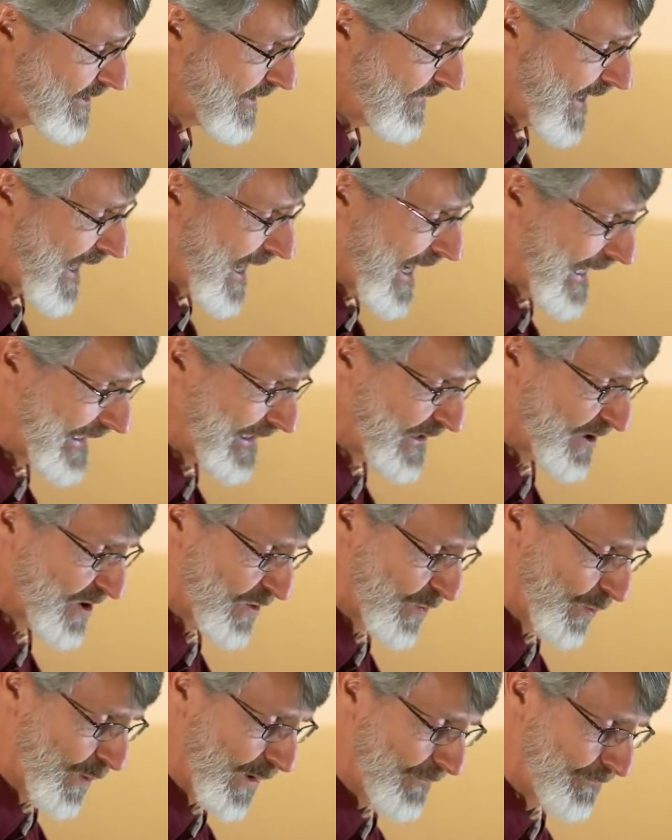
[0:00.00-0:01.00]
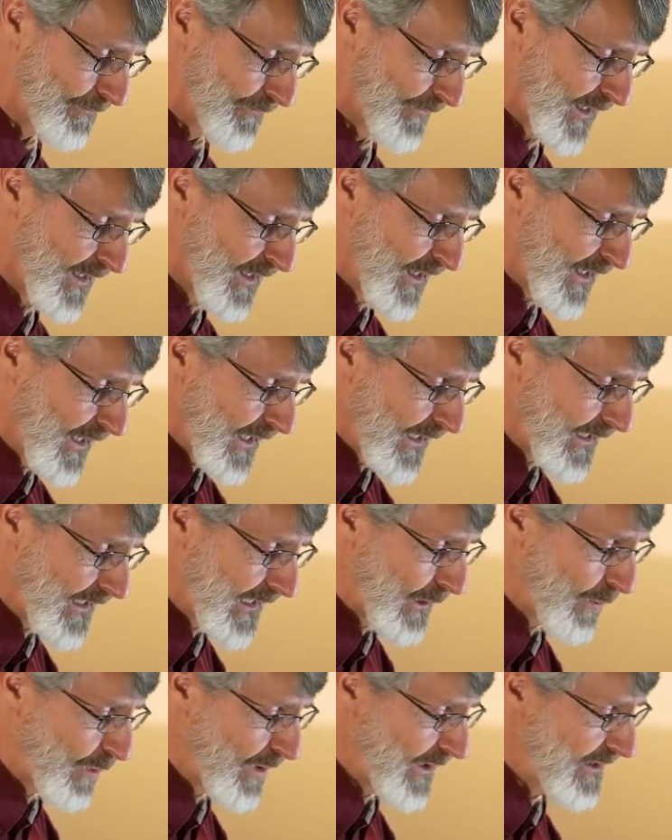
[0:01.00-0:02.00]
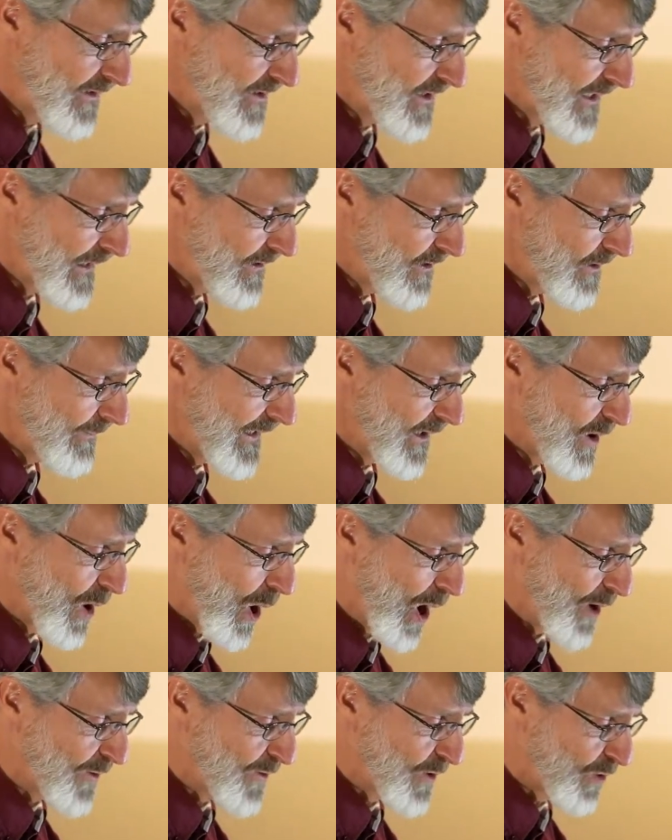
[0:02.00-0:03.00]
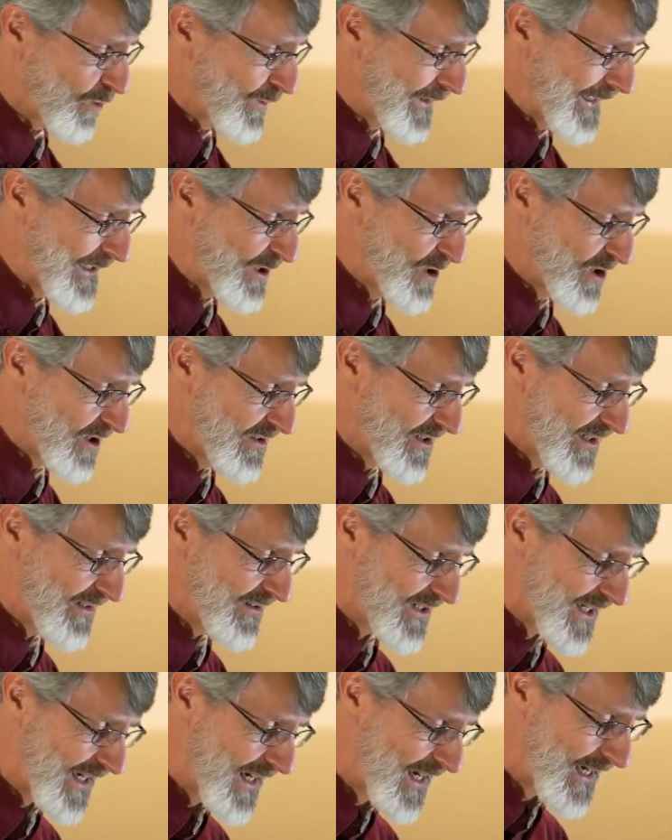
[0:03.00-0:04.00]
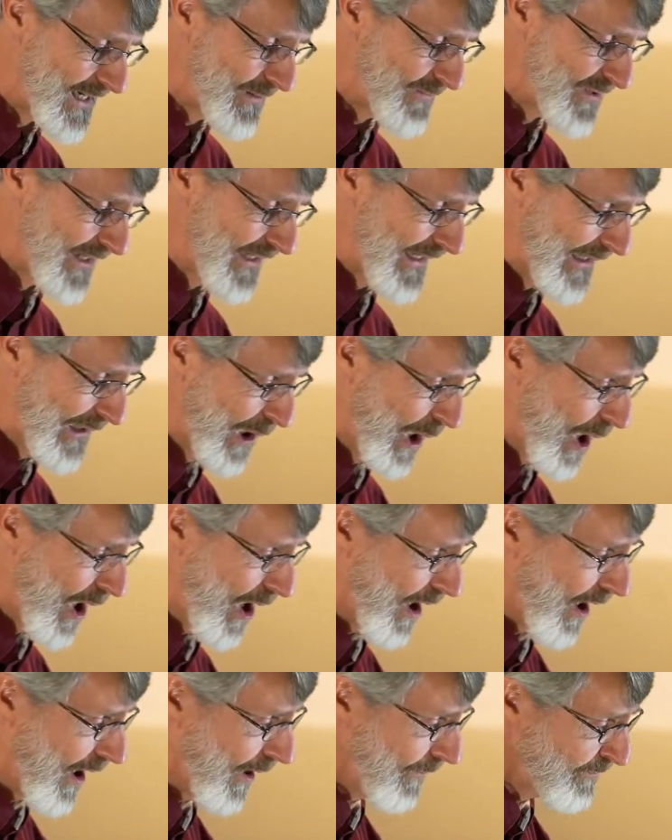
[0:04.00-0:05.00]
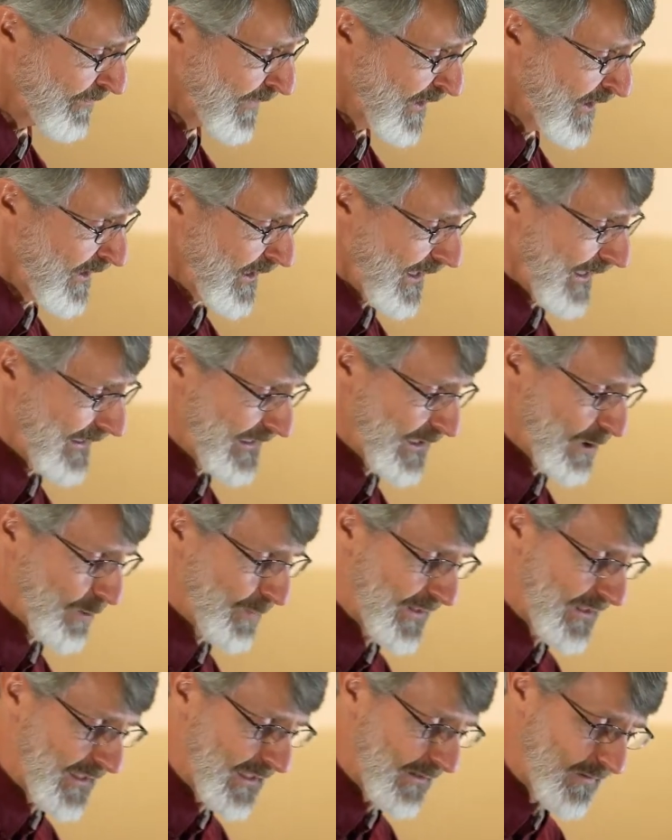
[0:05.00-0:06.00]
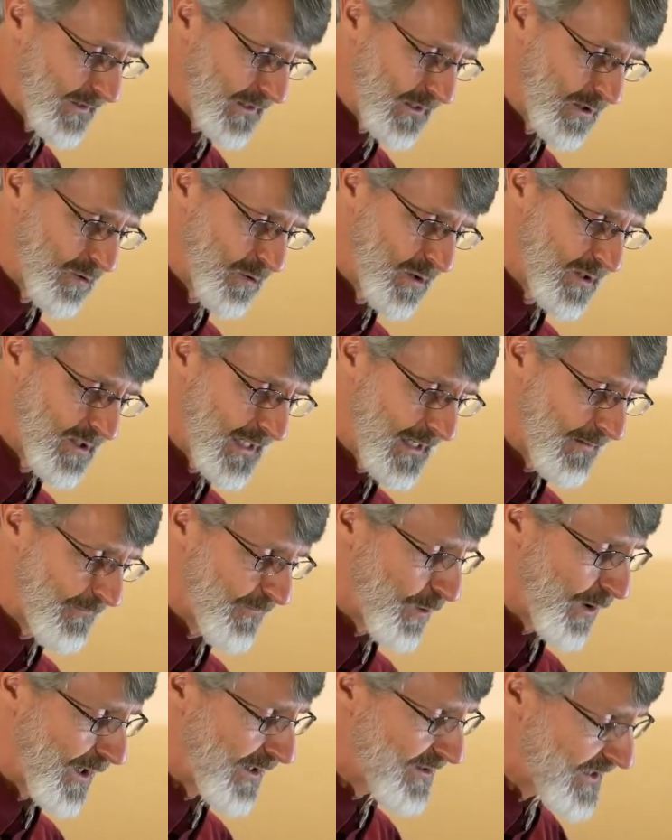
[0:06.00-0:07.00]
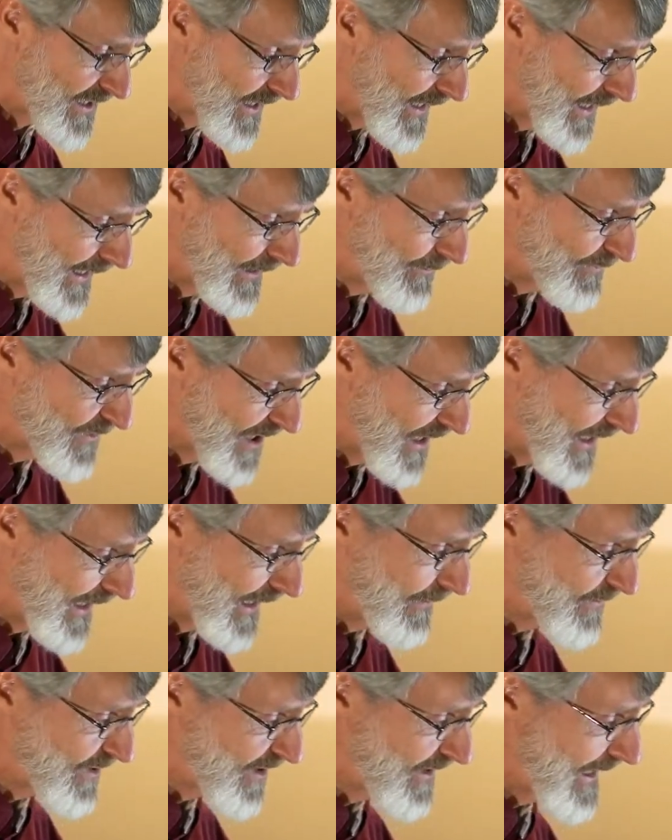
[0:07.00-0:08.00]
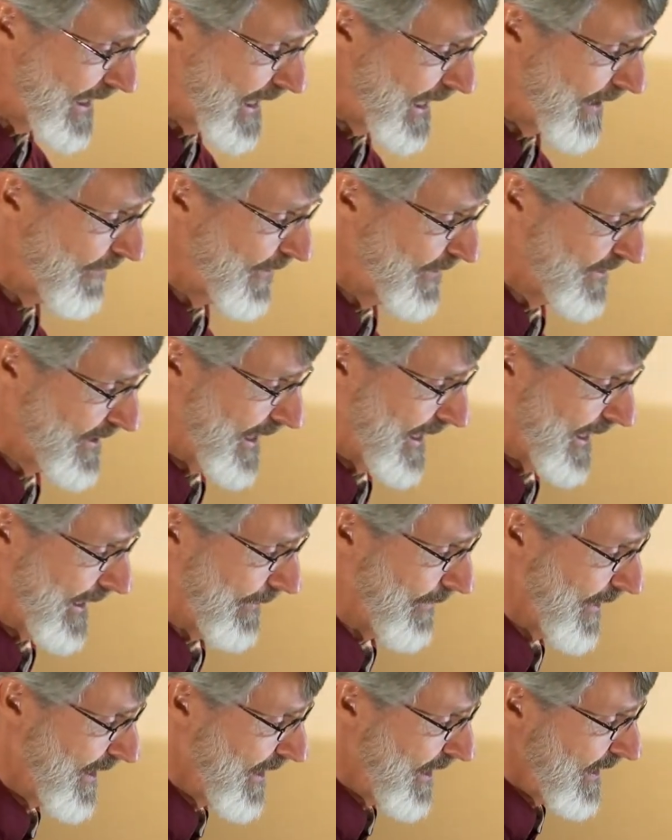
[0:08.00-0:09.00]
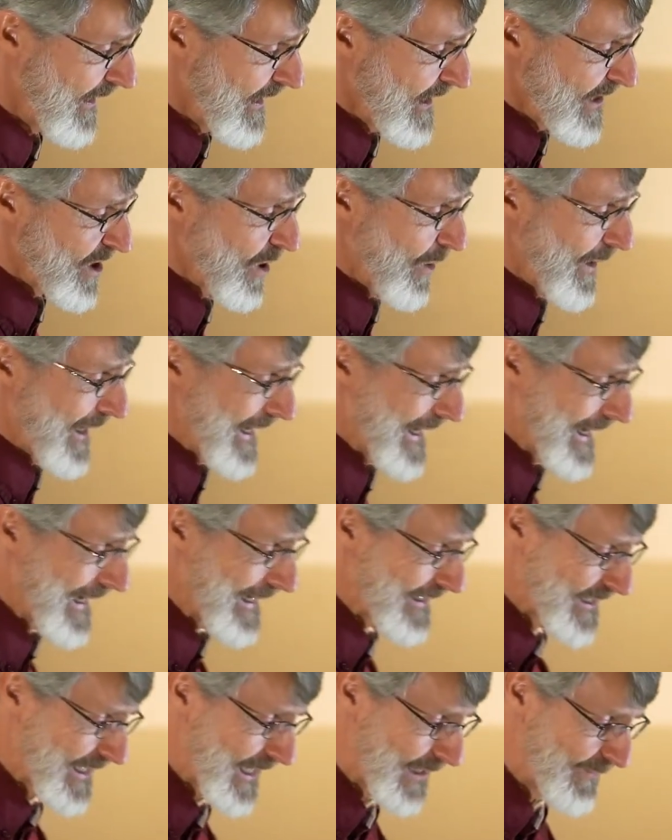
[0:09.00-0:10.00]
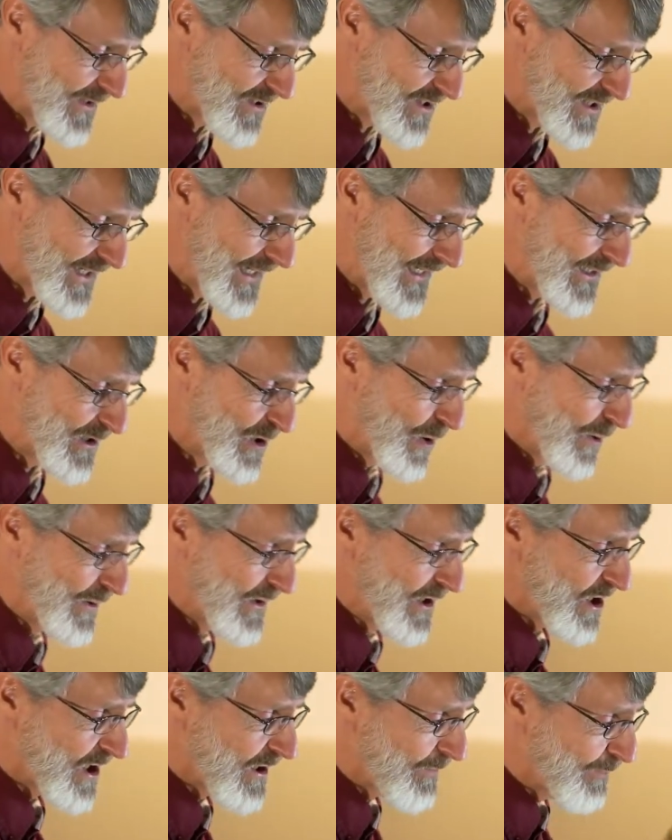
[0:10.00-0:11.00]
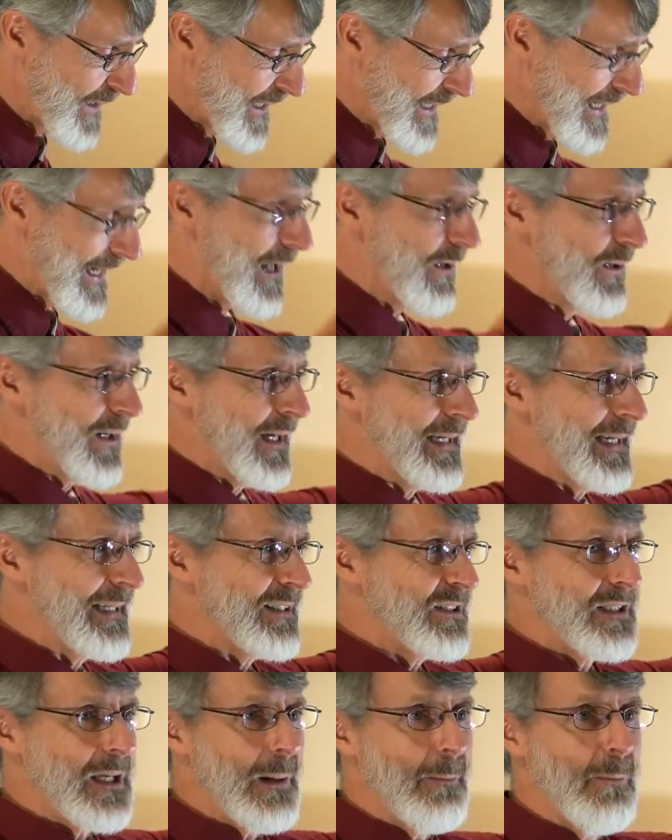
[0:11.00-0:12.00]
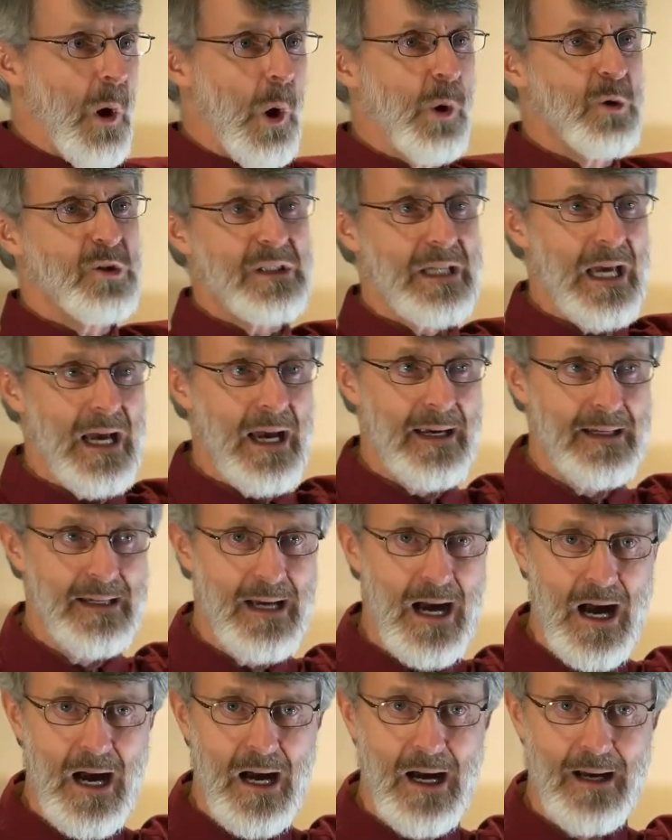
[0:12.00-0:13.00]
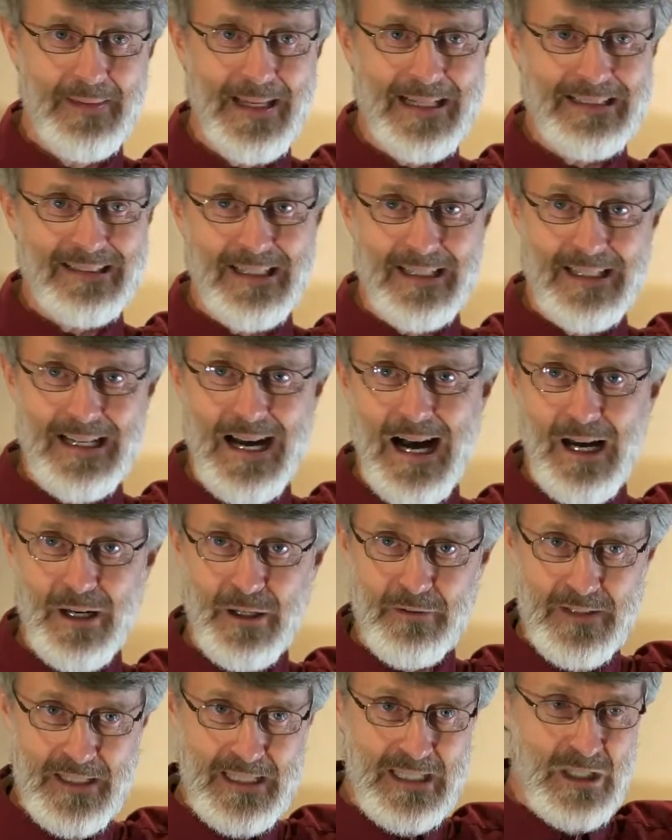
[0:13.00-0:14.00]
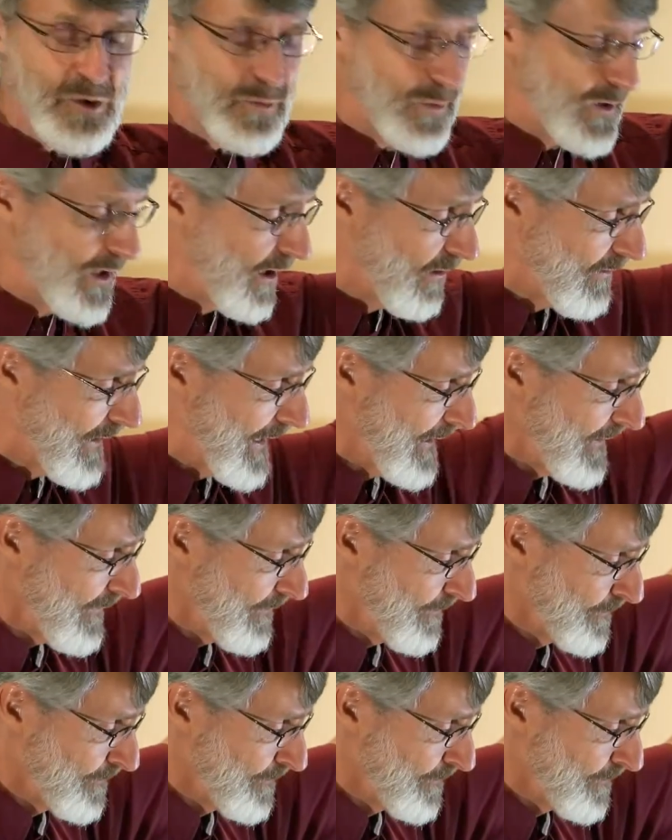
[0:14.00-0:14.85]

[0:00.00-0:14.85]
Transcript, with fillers: of the highest one. And he will intend to make alterations in times and in law, and they will be given into his hand for a time, times, and half a time. So, anti Messiah is going to speak out against the Most High God. That's the God of Israel, right?